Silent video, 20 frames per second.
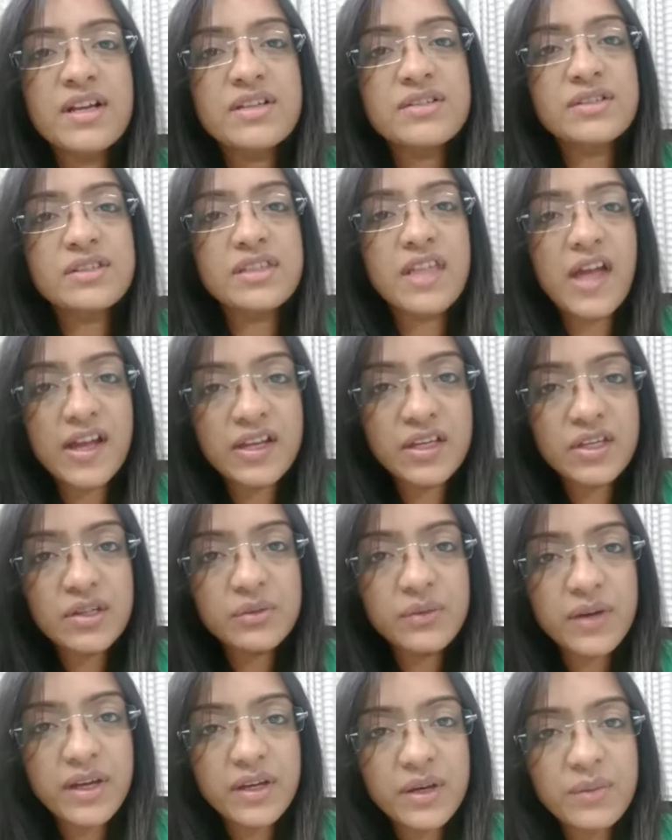So thank
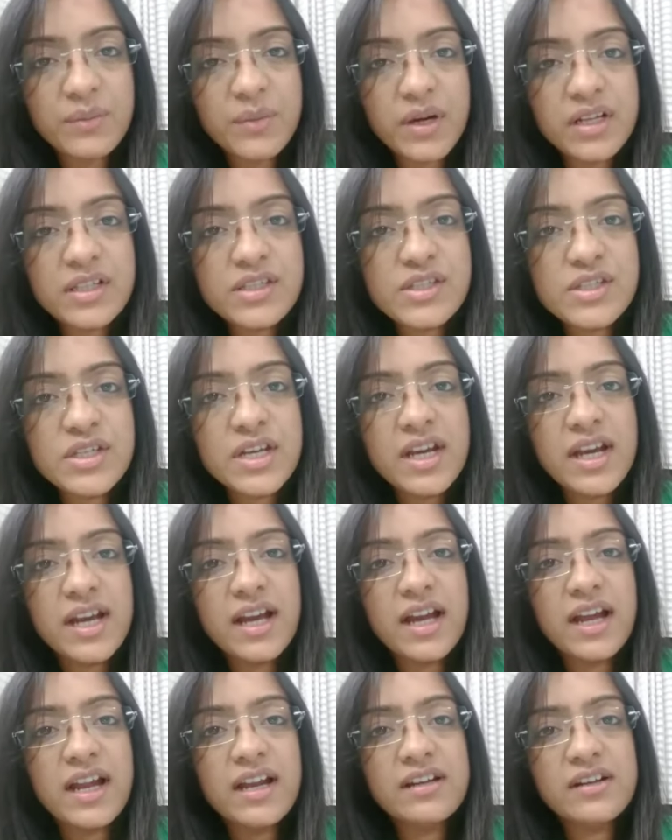you very much
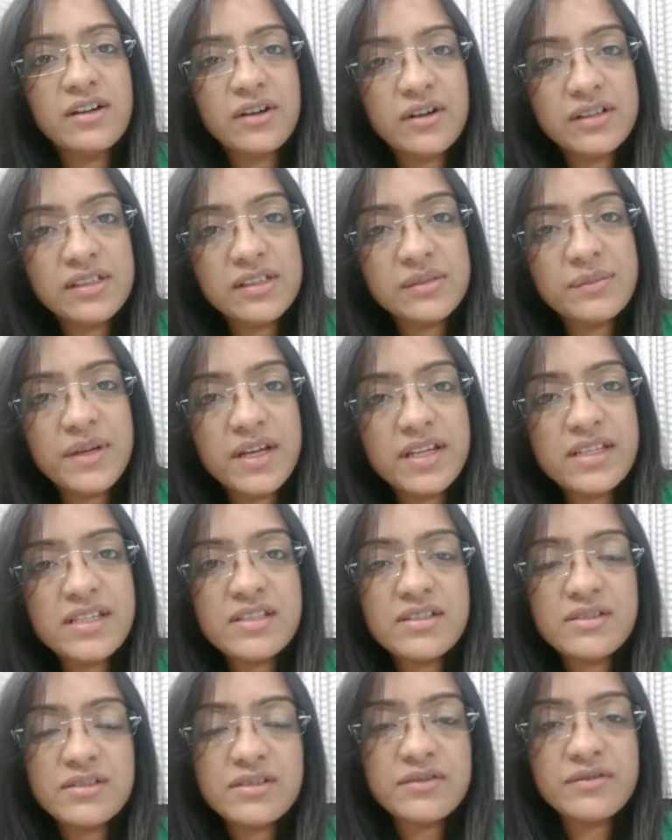and all the
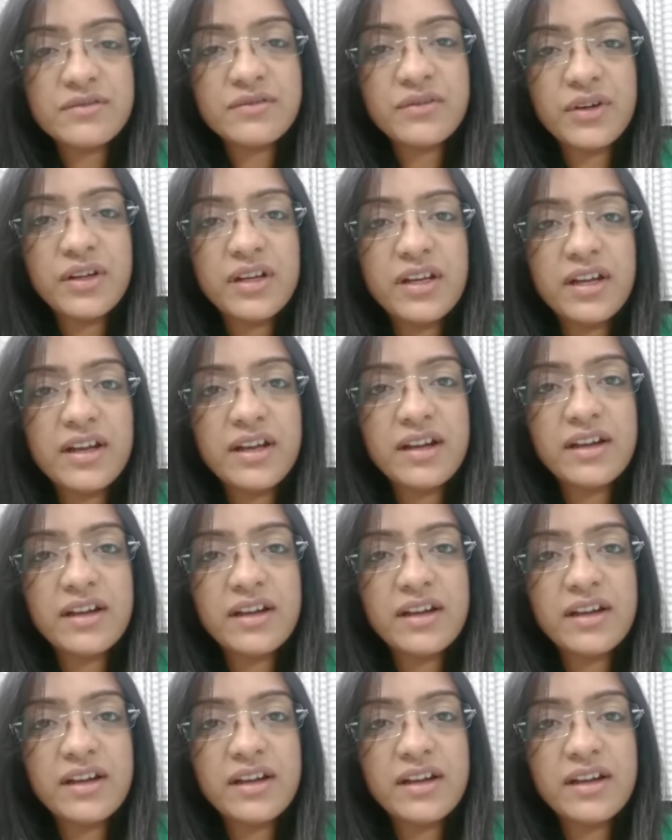best for